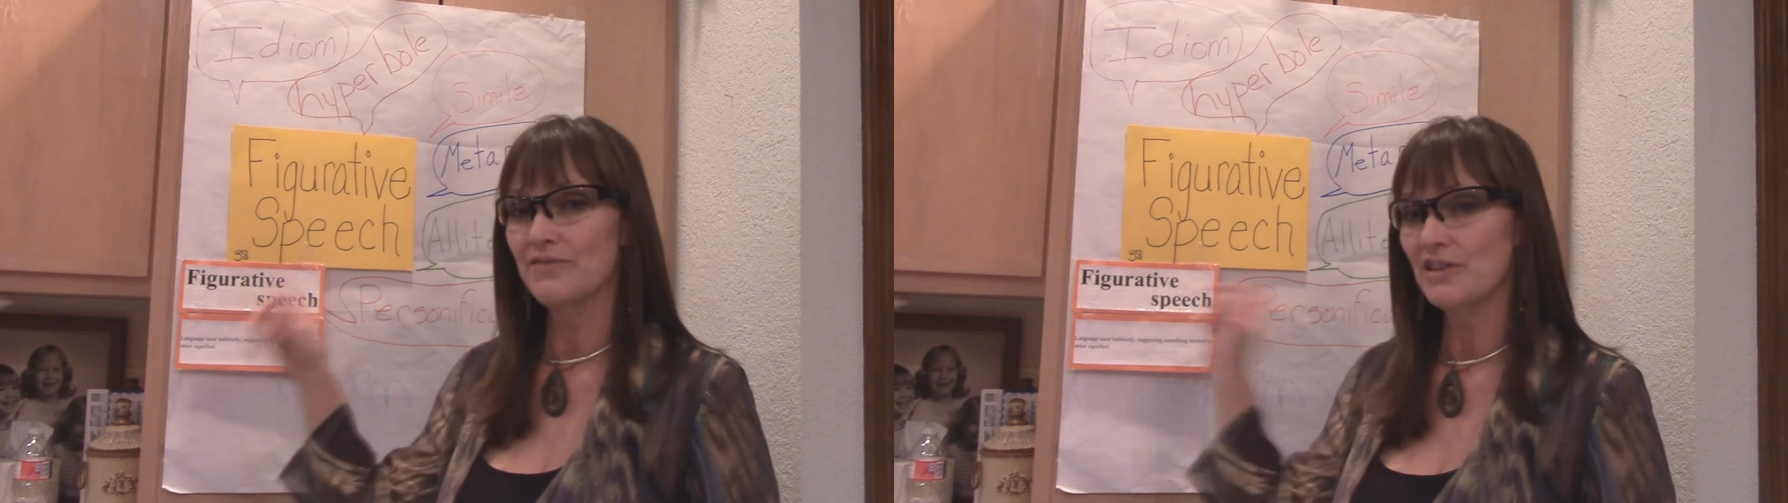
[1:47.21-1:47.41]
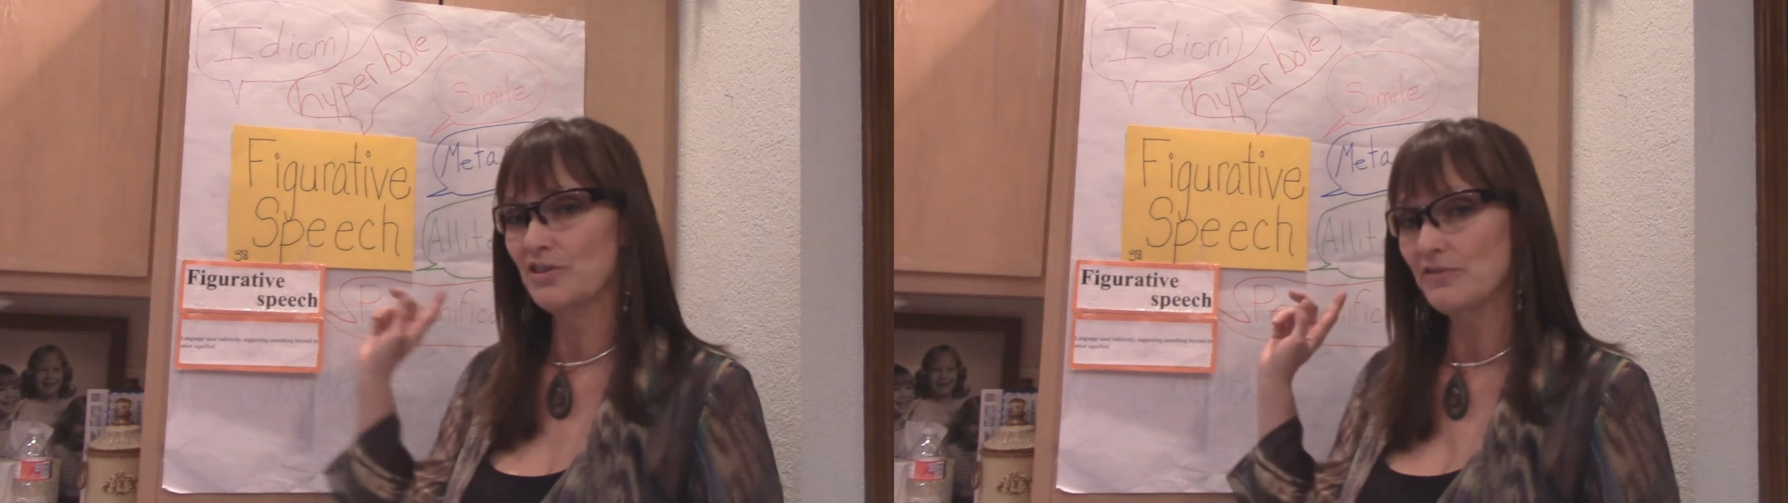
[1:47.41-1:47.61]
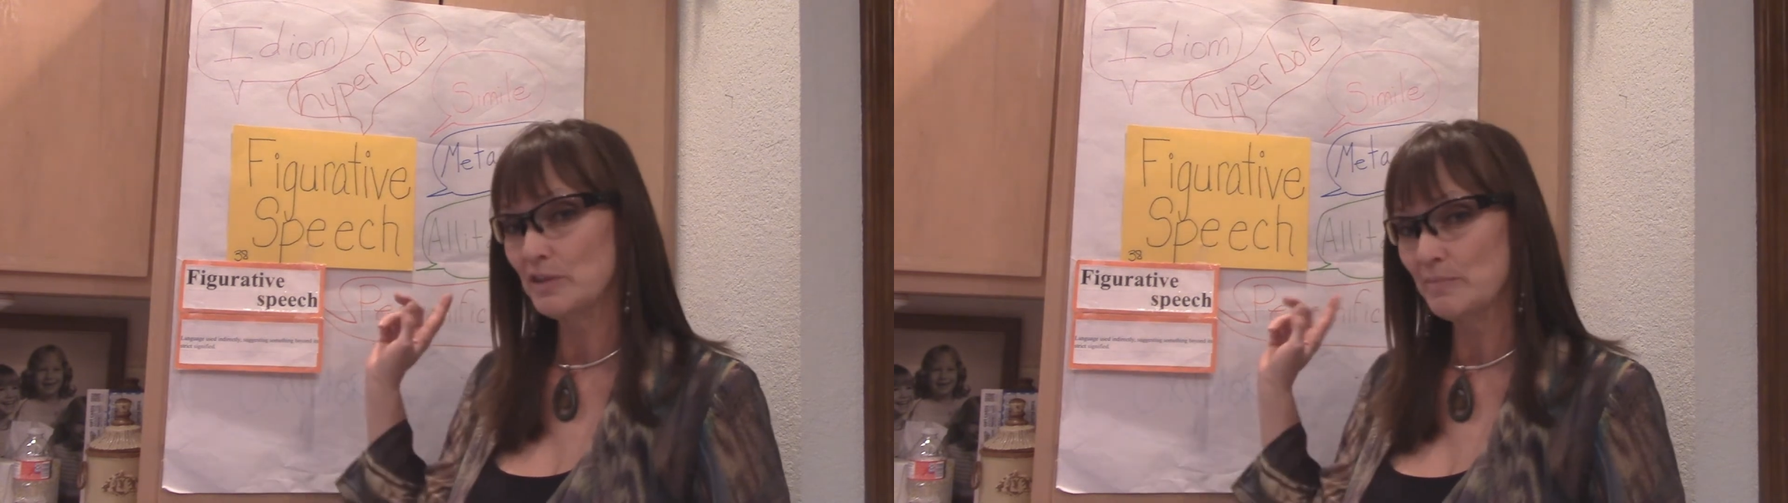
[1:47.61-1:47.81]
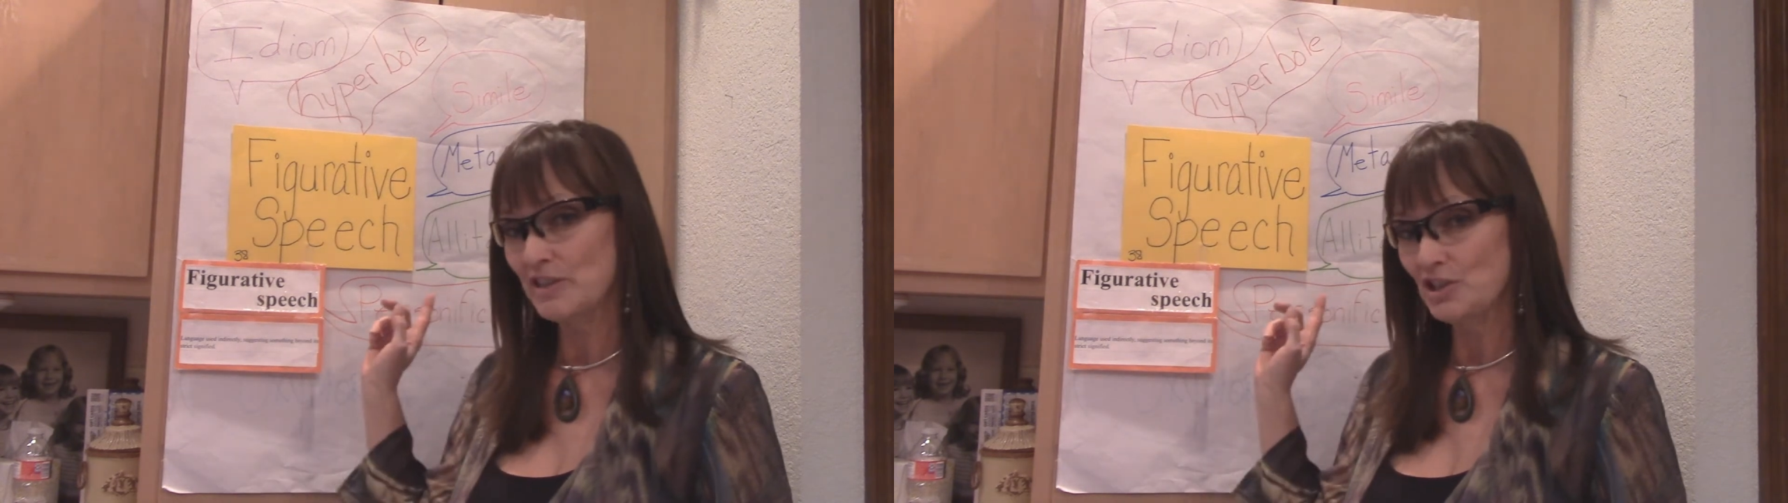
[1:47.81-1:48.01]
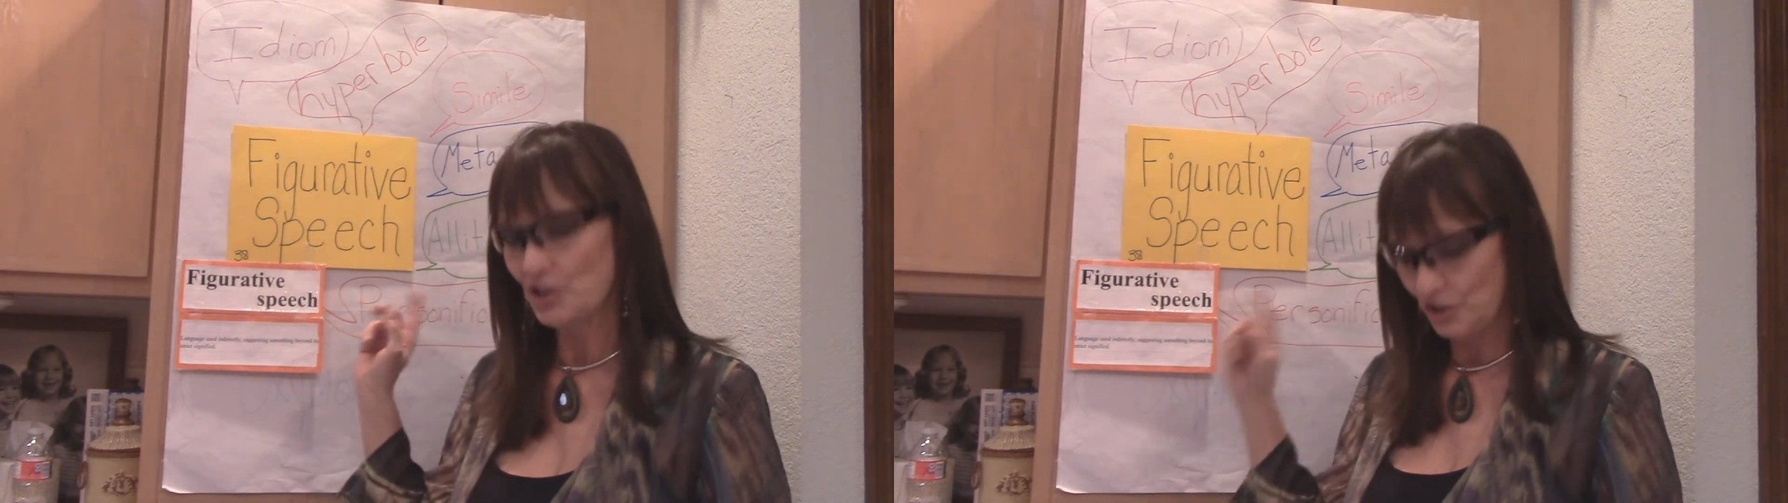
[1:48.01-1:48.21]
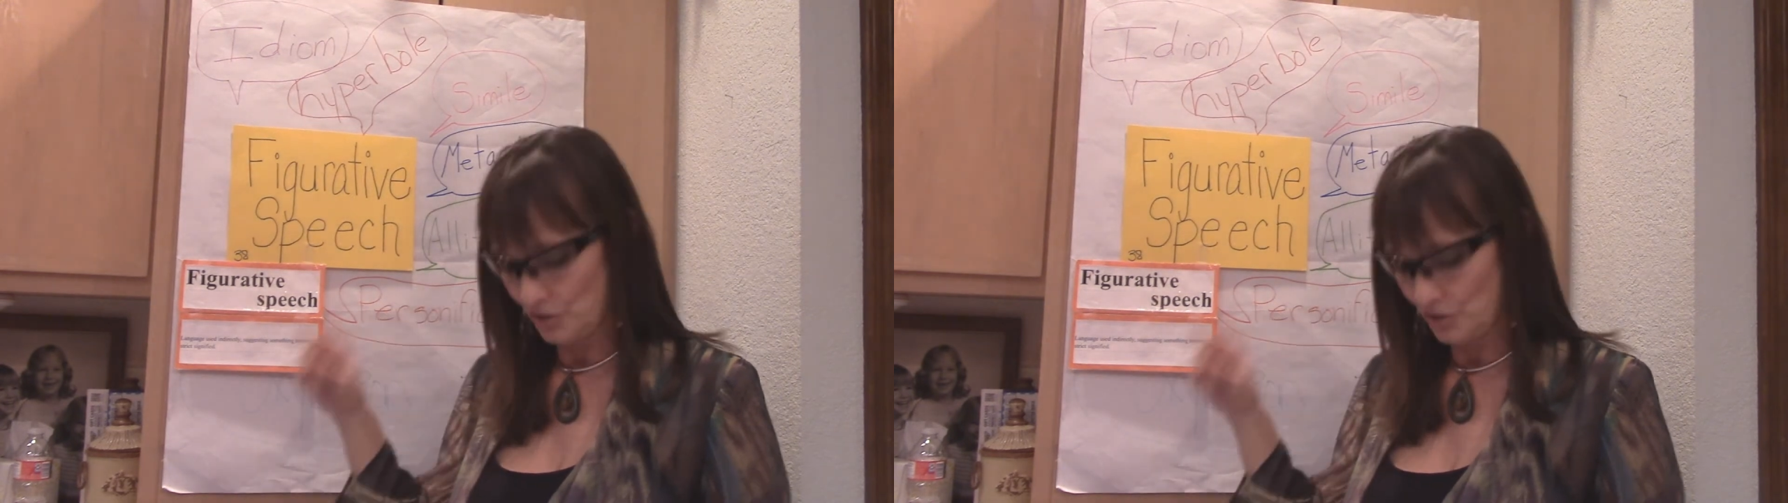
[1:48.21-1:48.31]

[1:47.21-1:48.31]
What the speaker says: figurative speech,